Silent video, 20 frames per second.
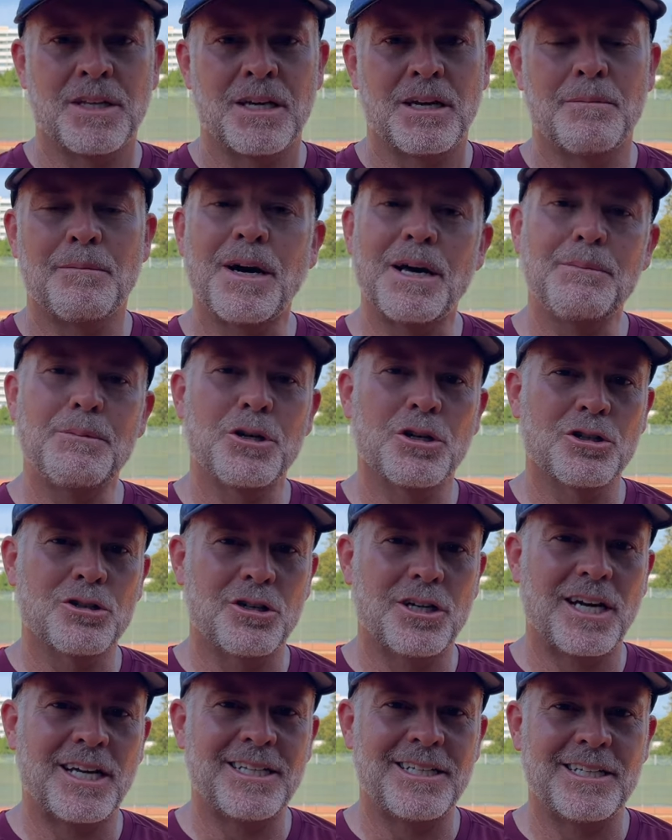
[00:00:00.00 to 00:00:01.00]
it might be a
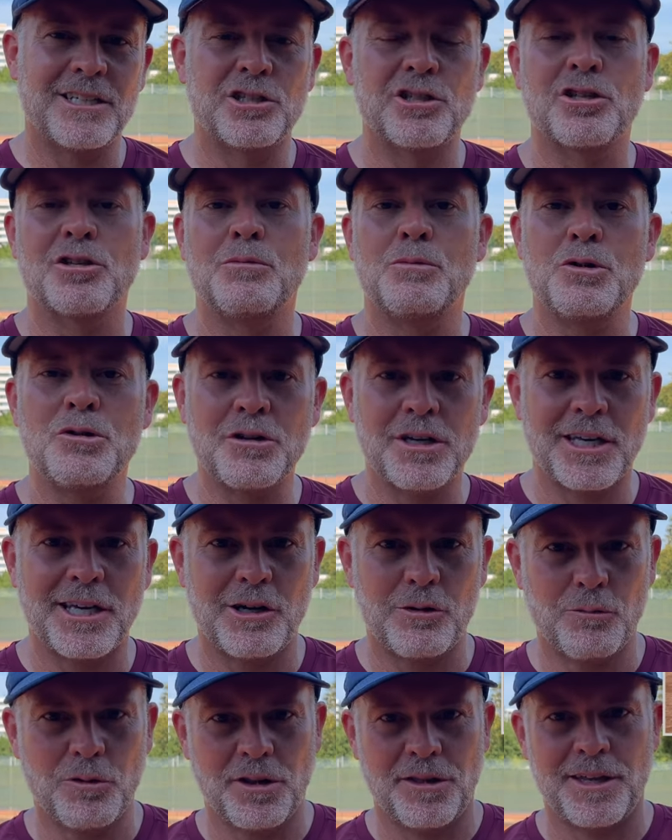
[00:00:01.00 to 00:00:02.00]
good idea to
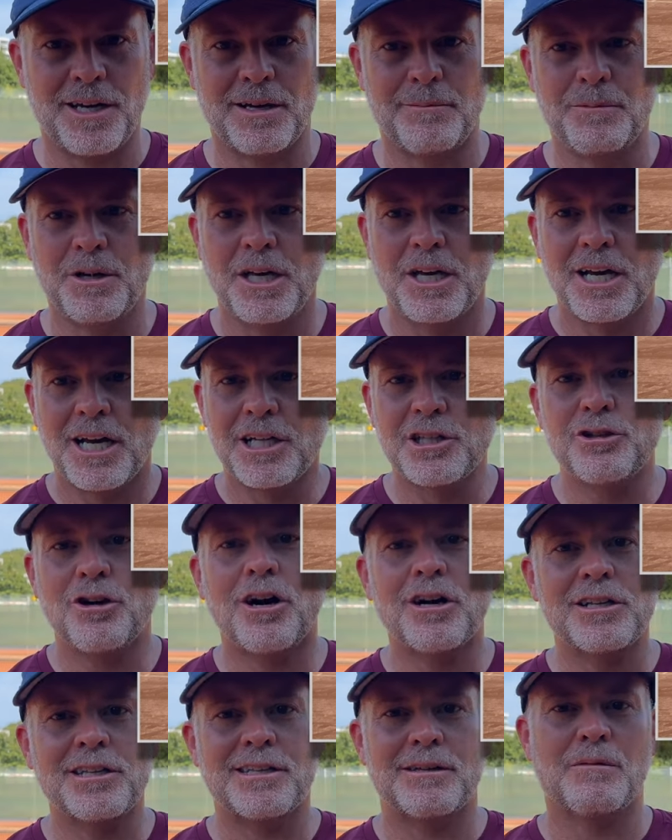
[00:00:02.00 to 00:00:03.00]
communicate with them and
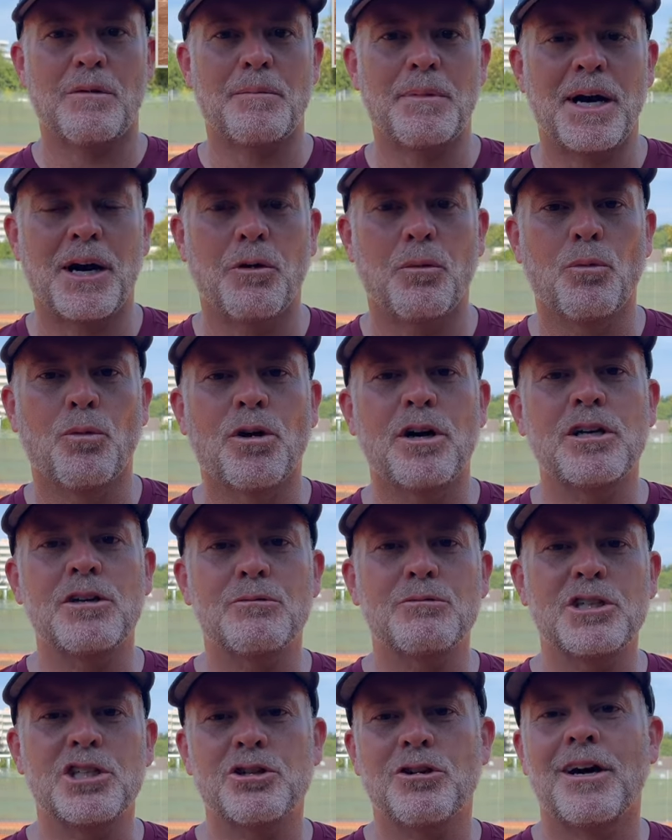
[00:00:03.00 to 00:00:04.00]
talk to them about what
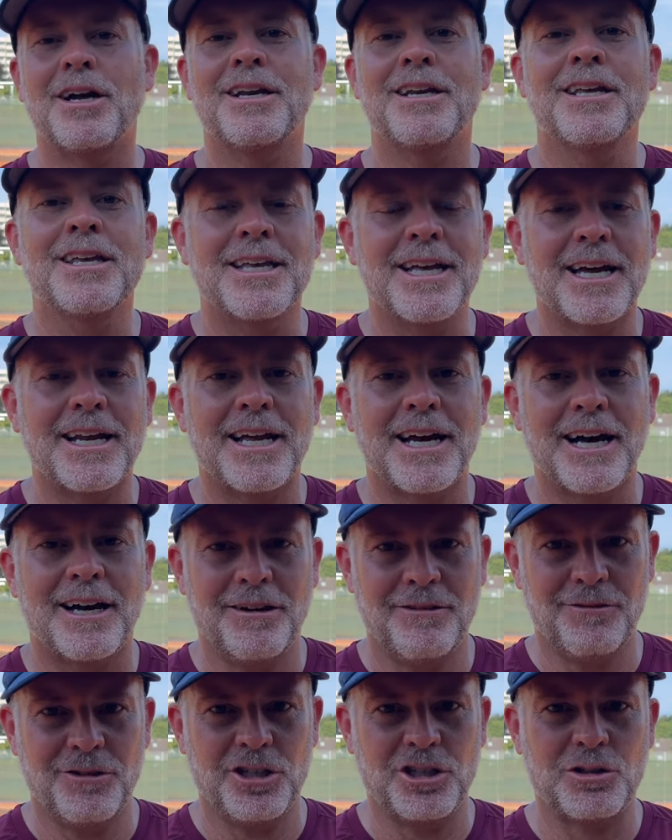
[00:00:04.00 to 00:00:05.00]
are we trying to get
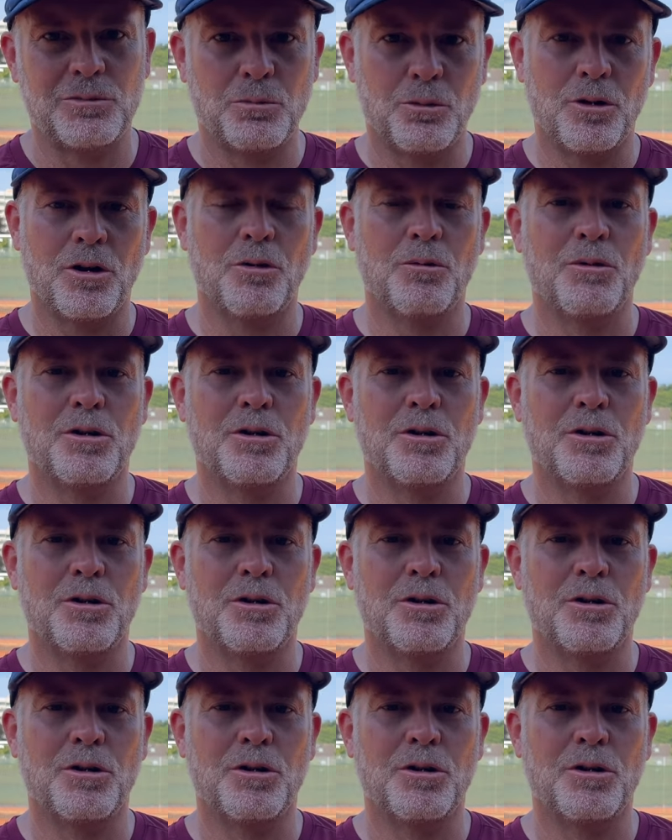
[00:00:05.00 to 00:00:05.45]
out of this sport?